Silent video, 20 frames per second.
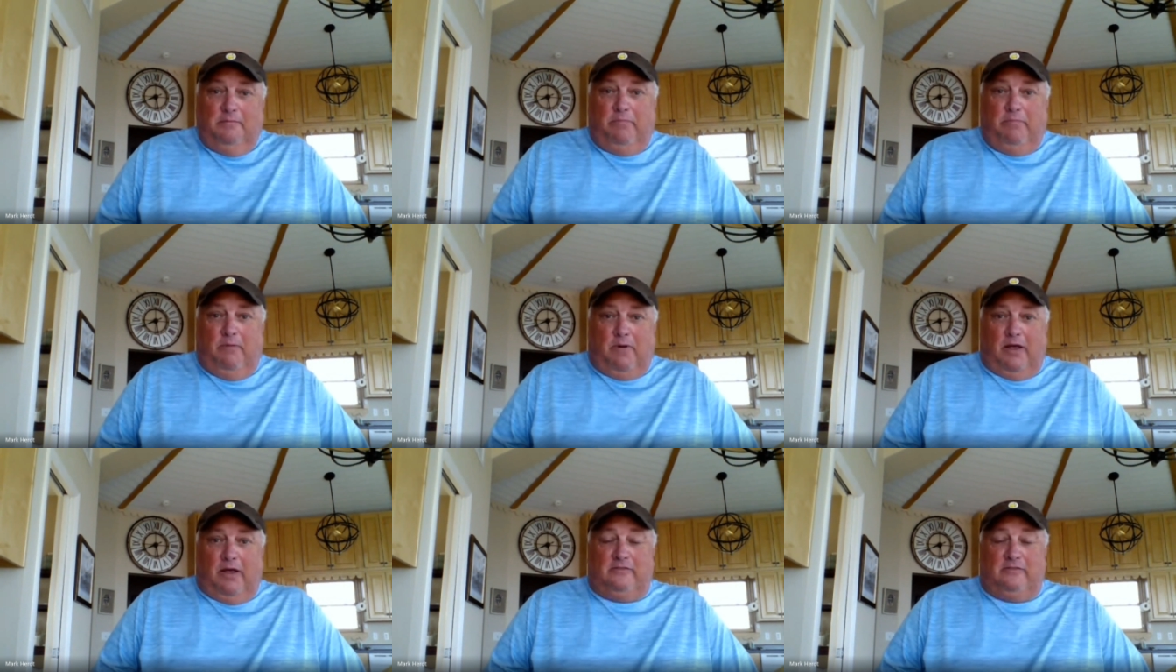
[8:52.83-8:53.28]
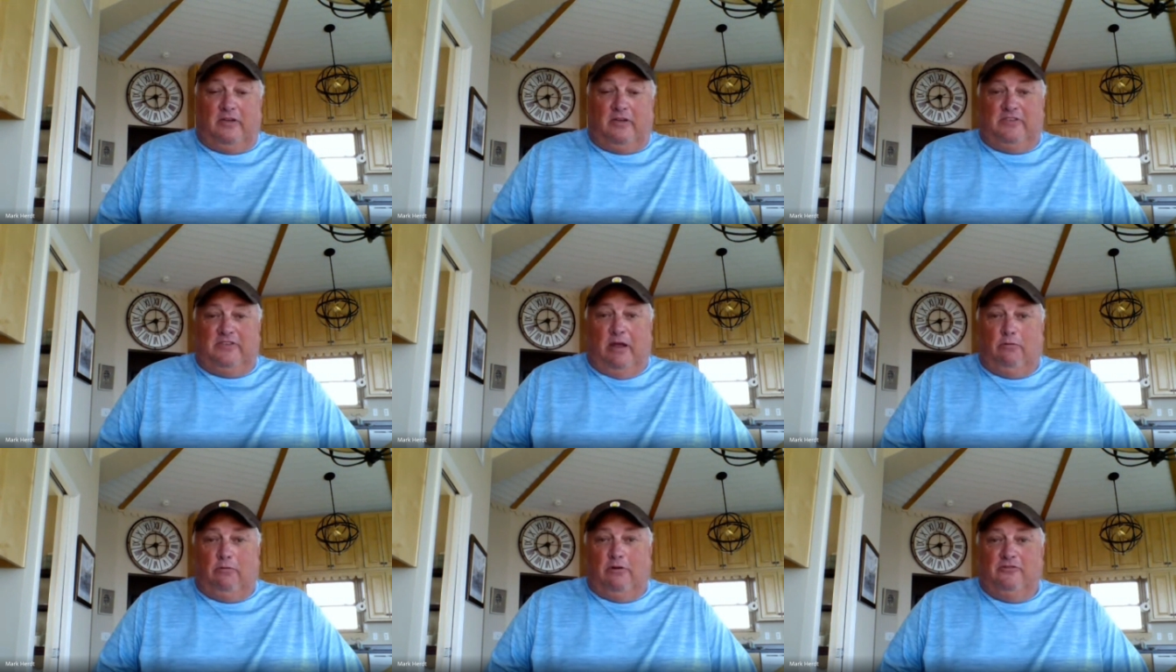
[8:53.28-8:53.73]
but
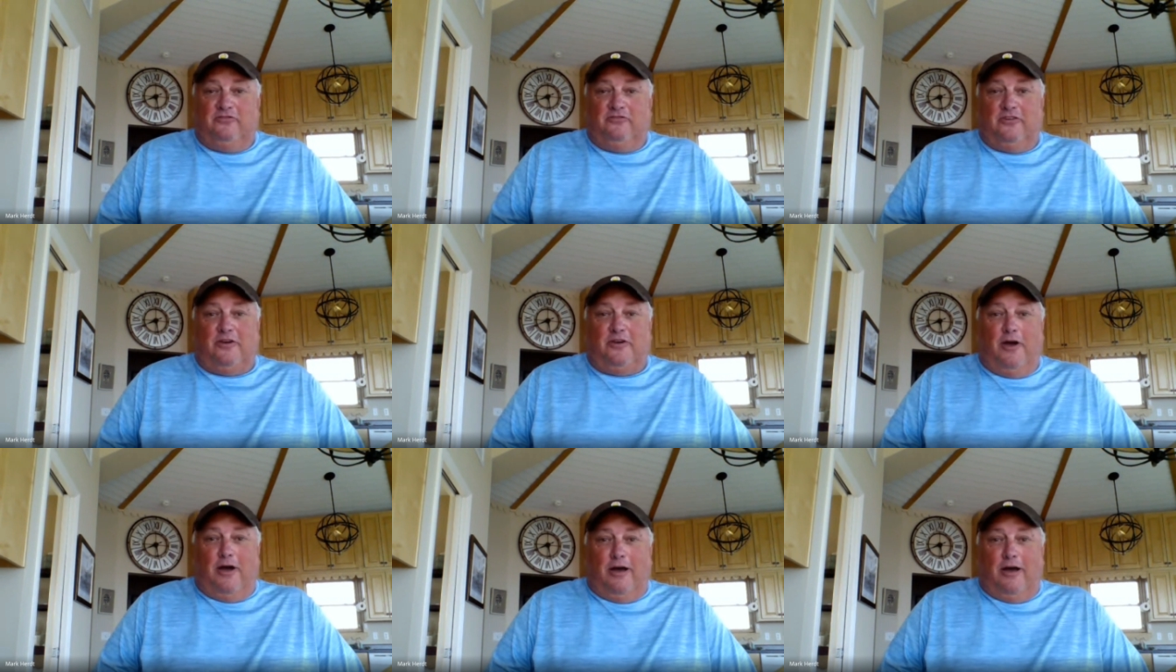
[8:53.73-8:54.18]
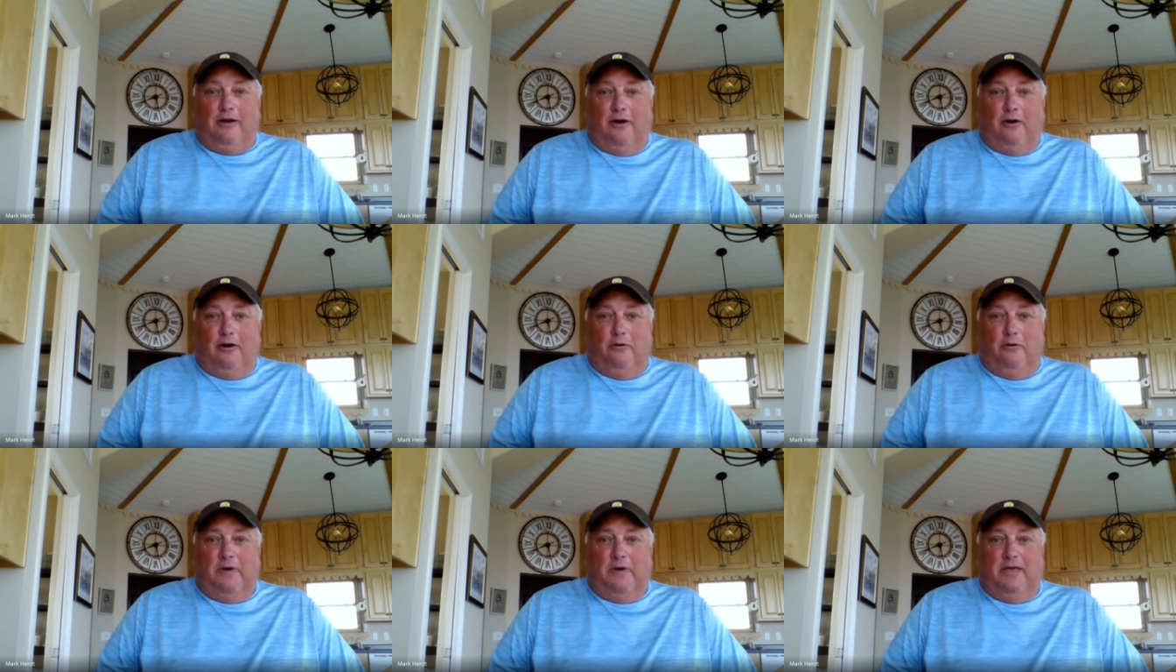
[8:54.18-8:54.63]
because they were in
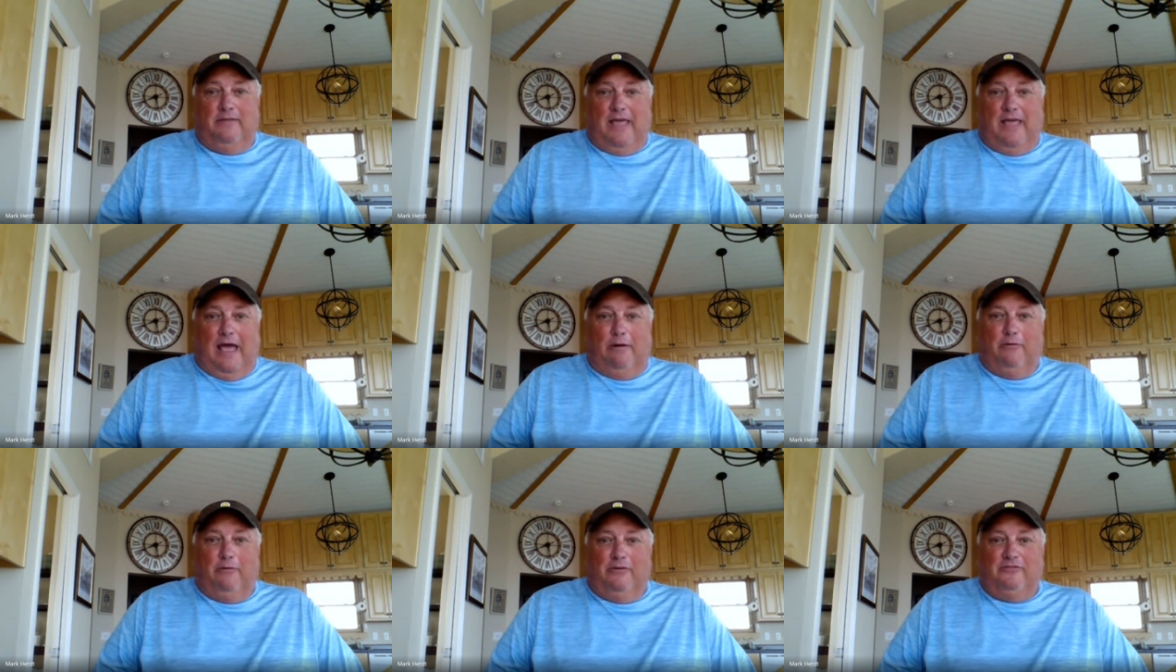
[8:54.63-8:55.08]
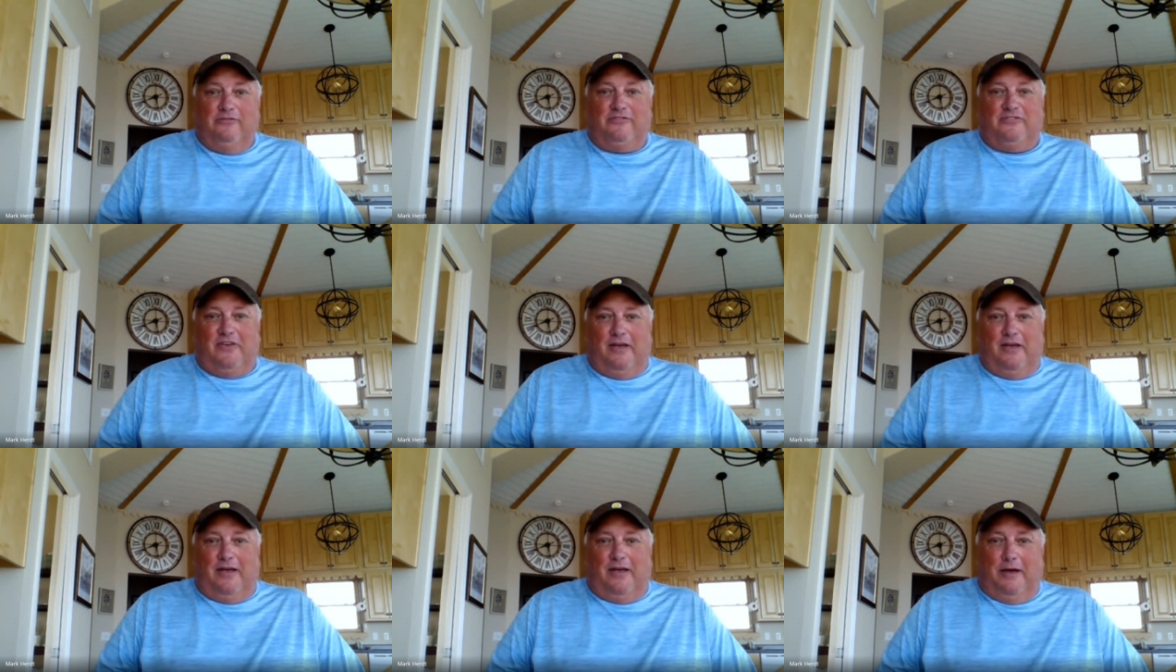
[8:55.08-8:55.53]
Chicago, and that, that,
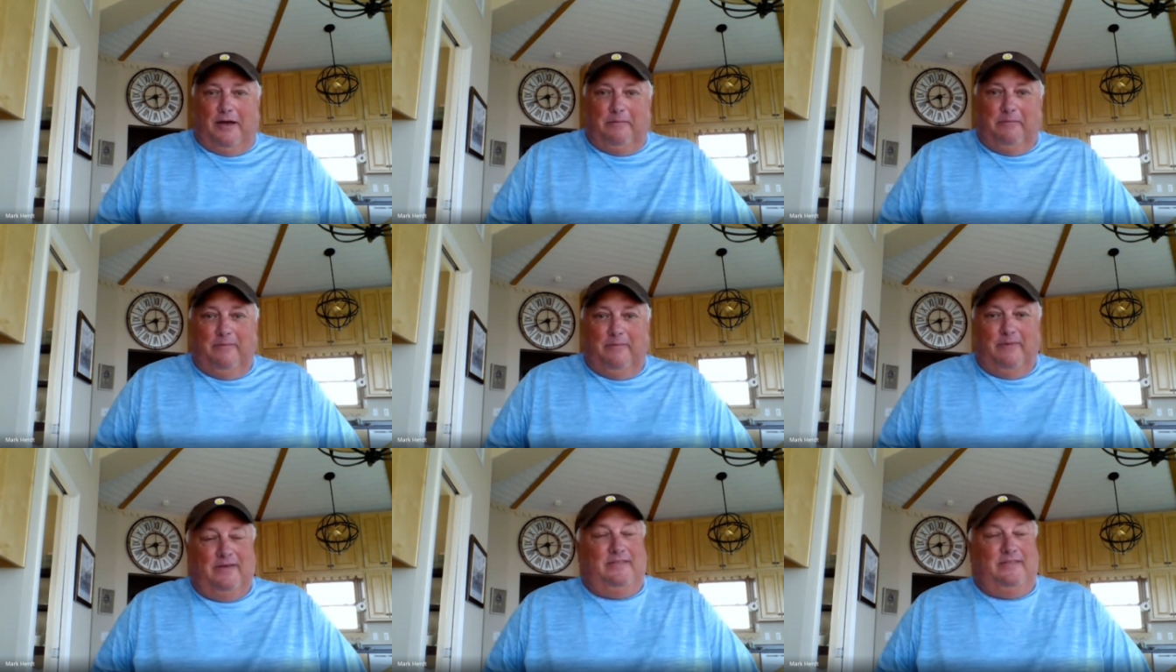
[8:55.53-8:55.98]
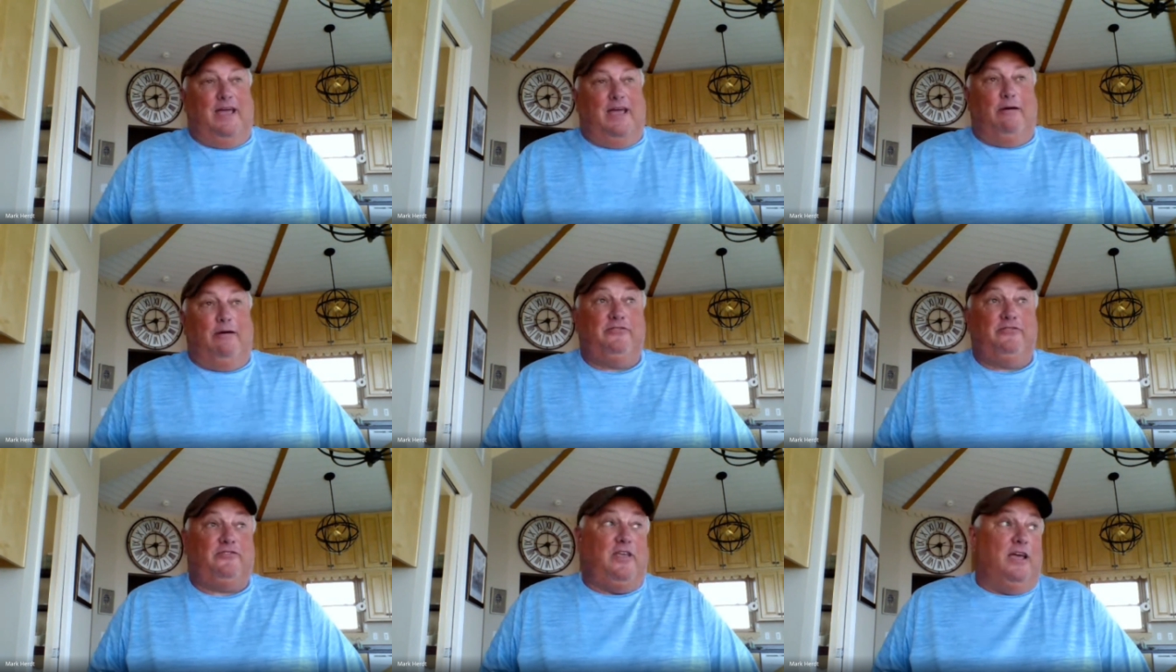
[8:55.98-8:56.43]
was um,
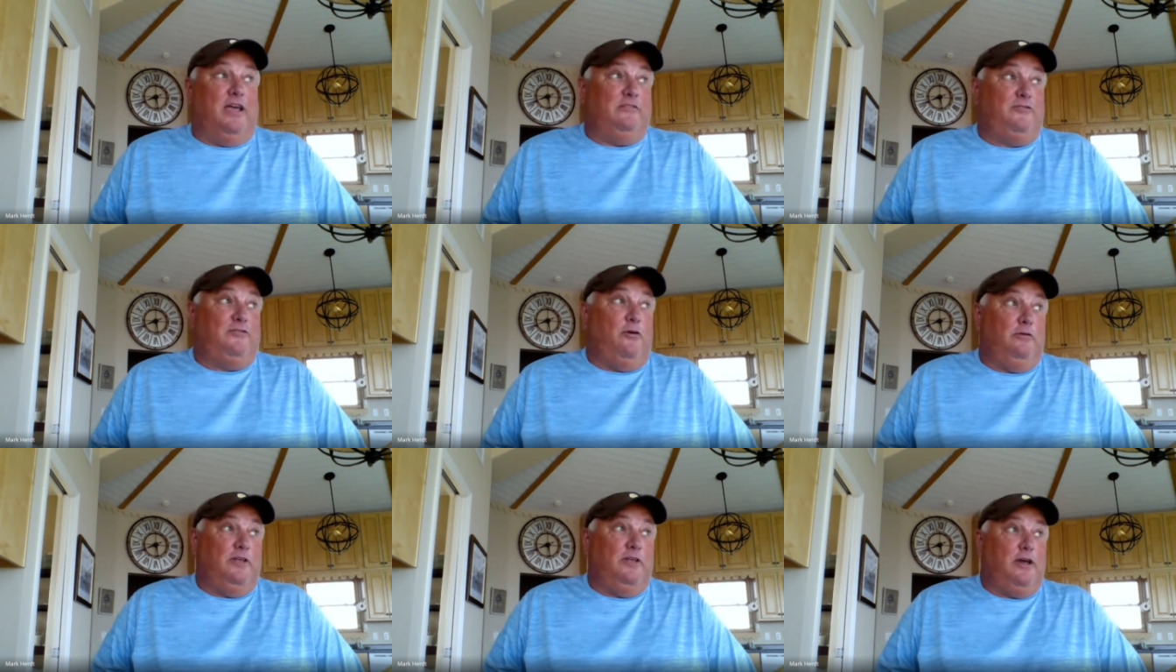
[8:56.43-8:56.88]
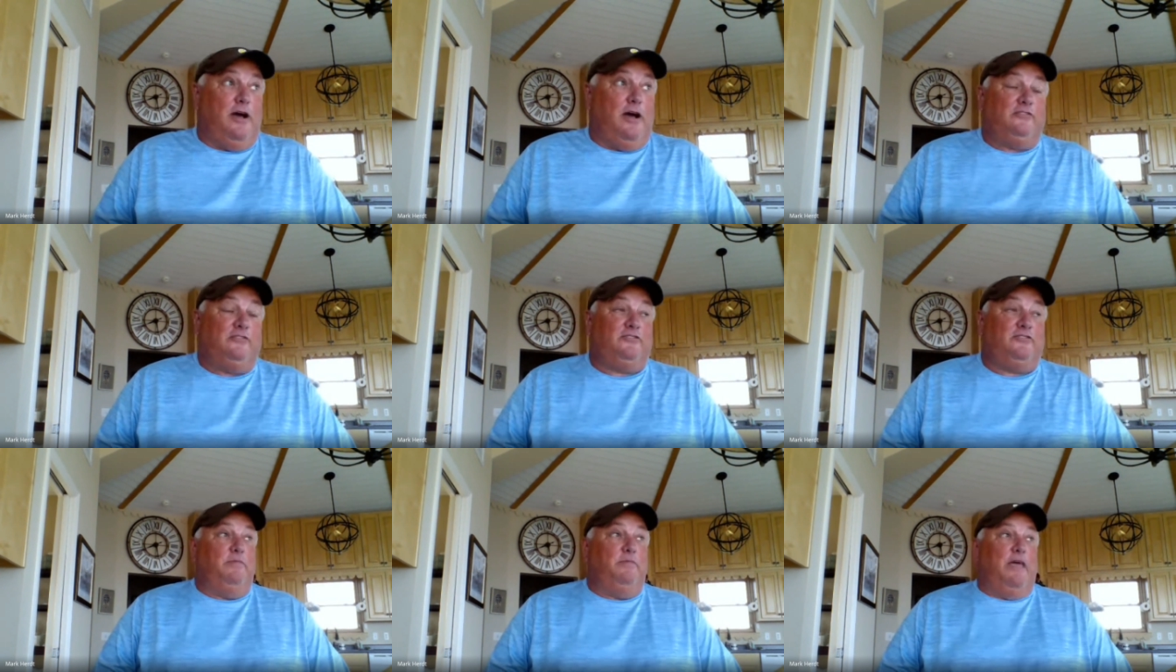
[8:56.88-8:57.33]
that was like totally
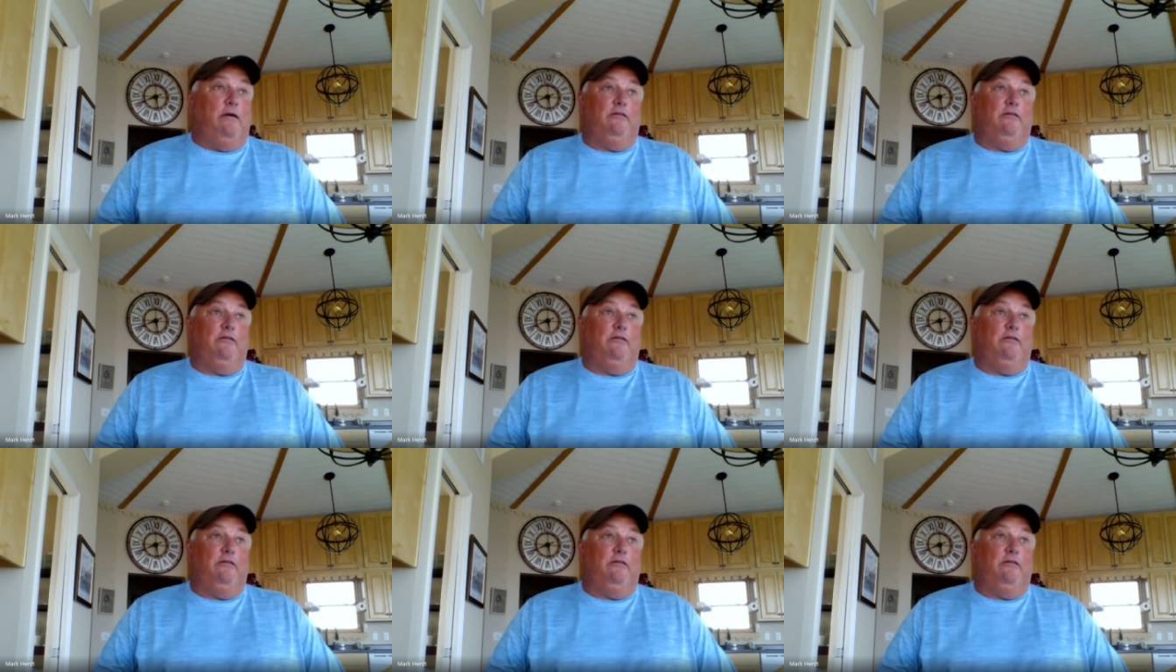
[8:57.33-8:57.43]
awesome.